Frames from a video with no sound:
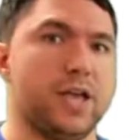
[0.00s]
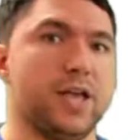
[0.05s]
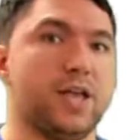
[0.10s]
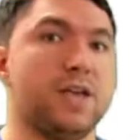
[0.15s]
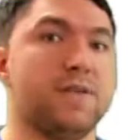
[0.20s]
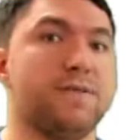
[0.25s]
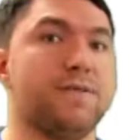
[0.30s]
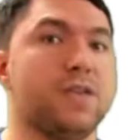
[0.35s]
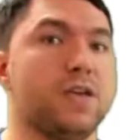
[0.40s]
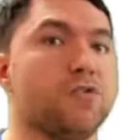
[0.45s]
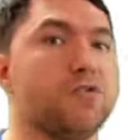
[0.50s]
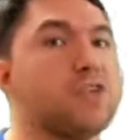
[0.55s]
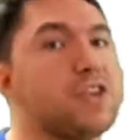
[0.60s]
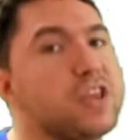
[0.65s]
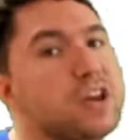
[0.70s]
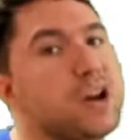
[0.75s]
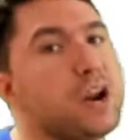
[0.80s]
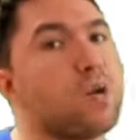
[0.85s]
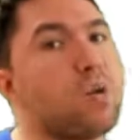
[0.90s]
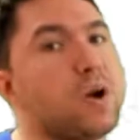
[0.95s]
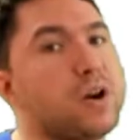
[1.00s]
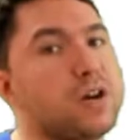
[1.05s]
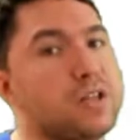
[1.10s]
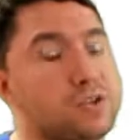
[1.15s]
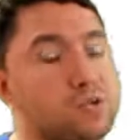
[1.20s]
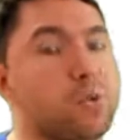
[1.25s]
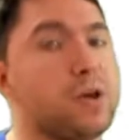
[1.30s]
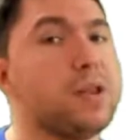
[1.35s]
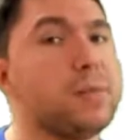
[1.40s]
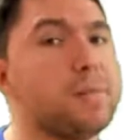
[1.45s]
if the original one is
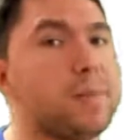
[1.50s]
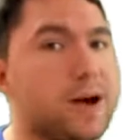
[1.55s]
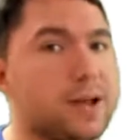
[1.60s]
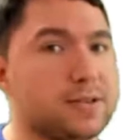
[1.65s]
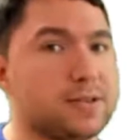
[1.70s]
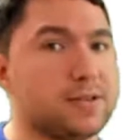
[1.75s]
really bad